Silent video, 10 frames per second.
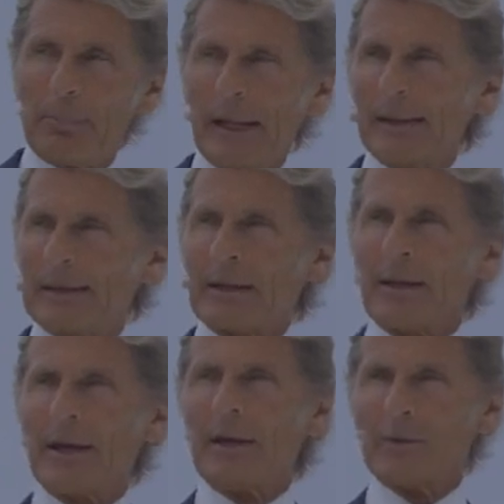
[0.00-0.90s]
build
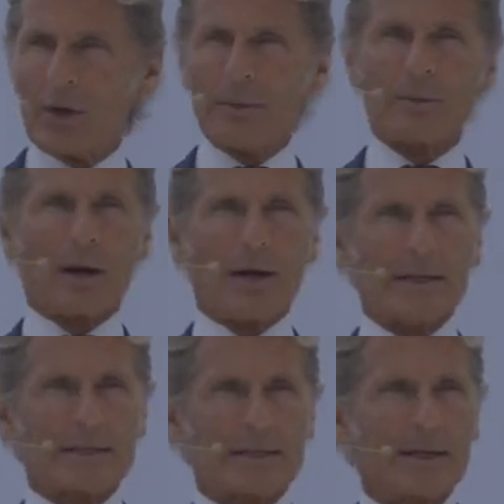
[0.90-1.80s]
dream
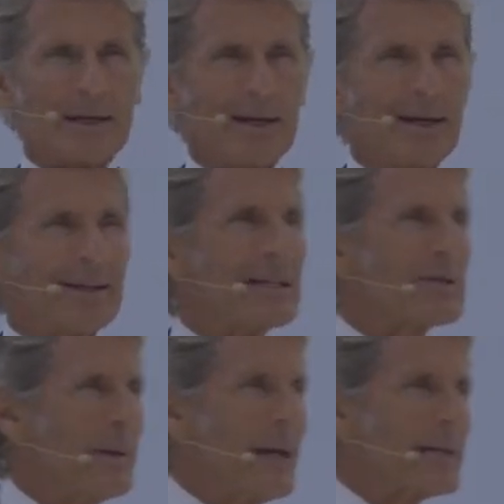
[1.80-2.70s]
cars.
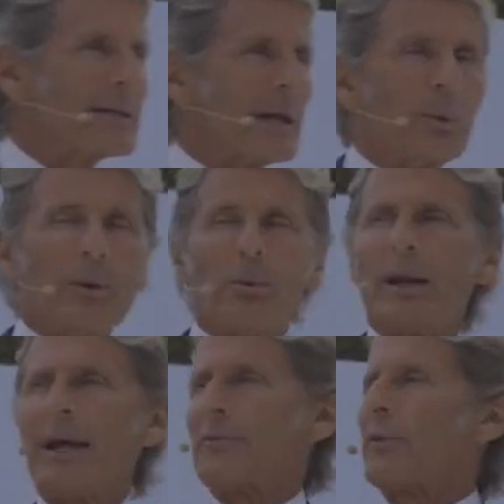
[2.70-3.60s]
This means that we will
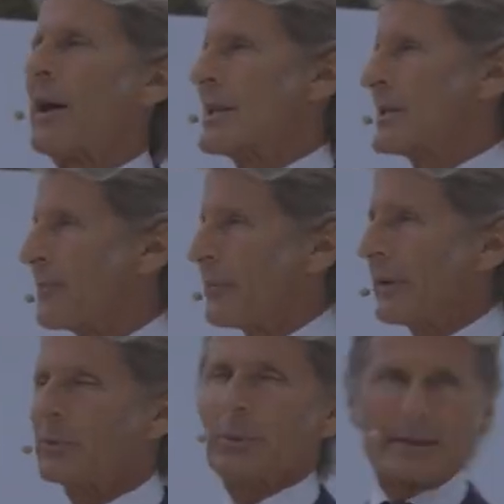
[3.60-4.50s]
have cars
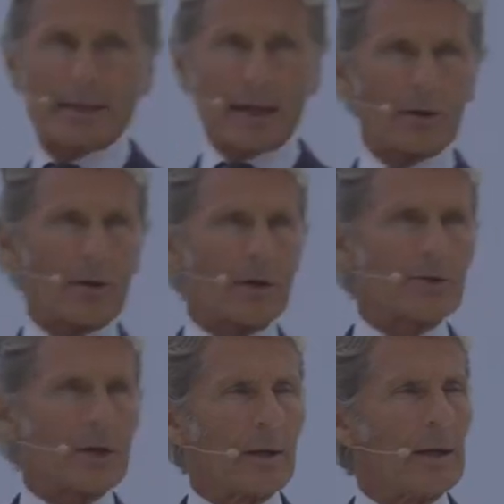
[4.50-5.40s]
filled with
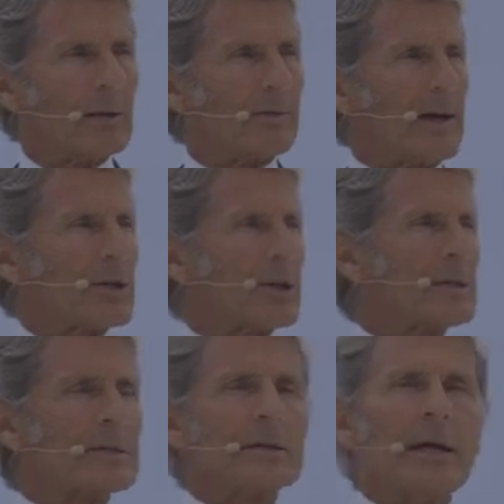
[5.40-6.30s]
technological
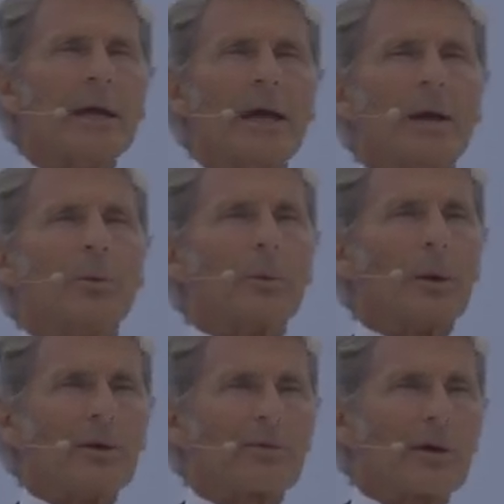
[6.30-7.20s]
innovations. We
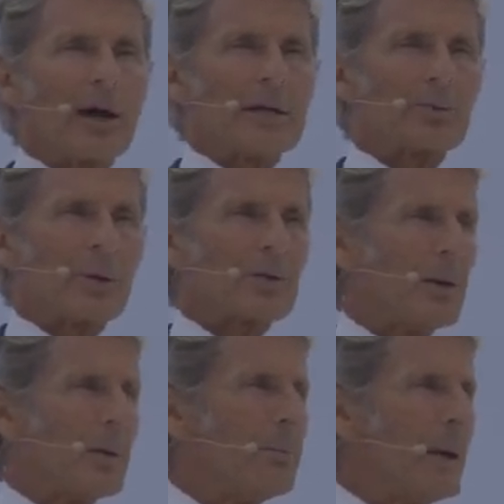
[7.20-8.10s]
will have cars which
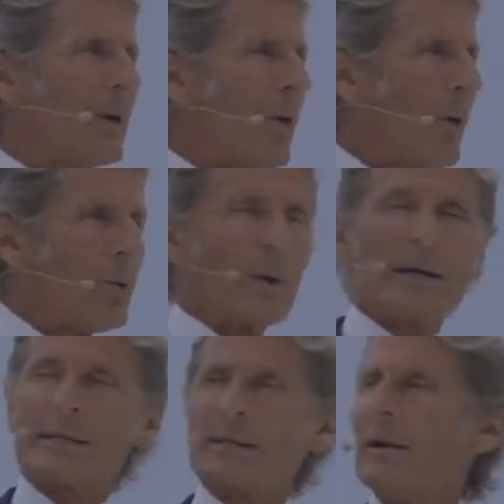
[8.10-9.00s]
will be
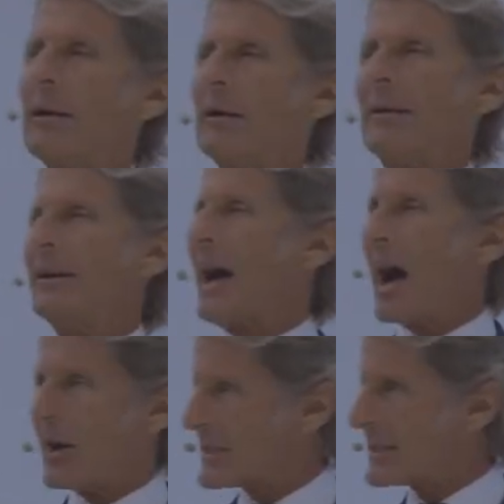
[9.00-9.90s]
always
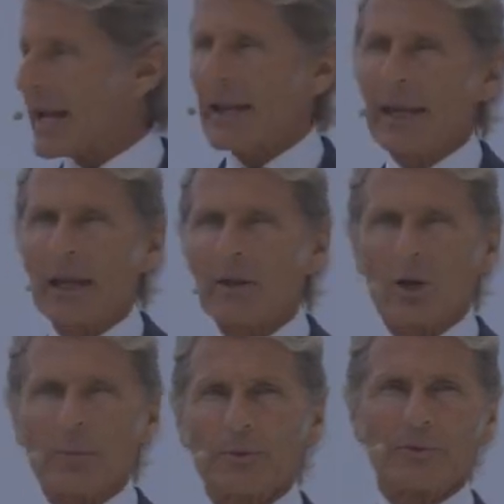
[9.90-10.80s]
outstanding in
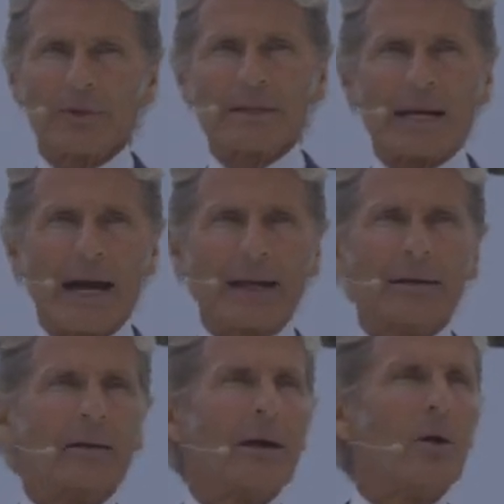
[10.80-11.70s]
terms of
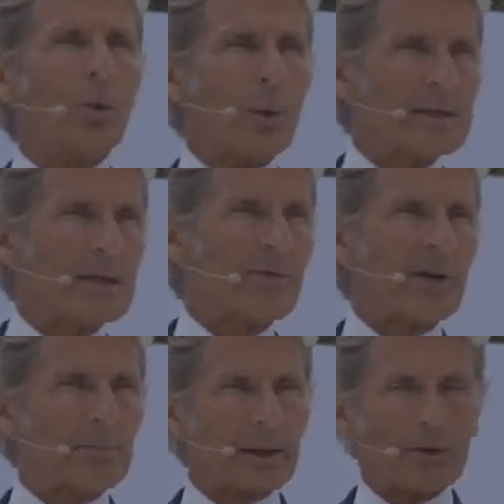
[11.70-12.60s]
design, always
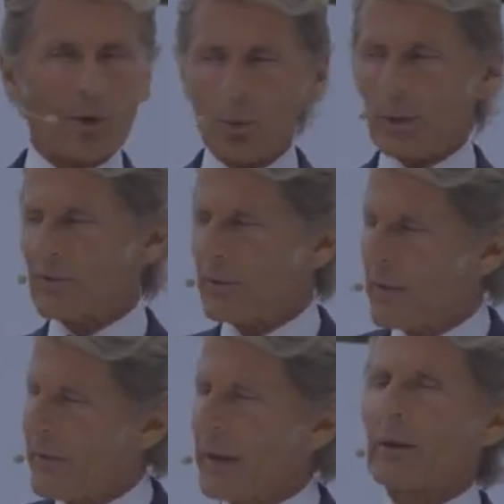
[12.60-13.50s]
different, but always
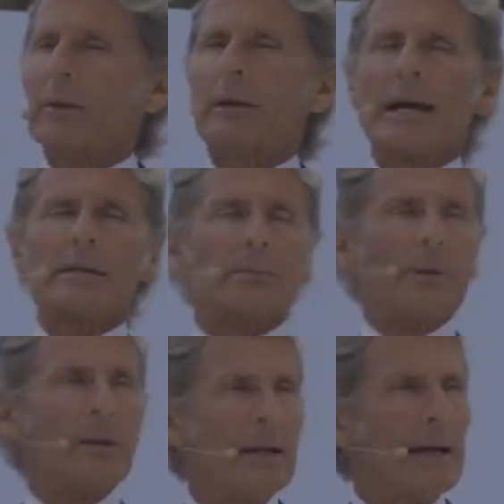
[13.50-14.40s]
very
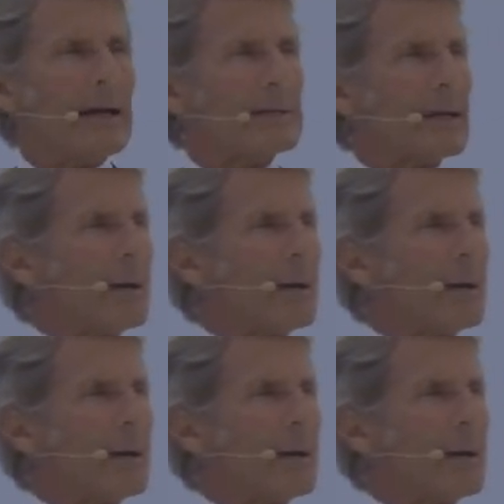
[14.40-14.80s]
recognizable as a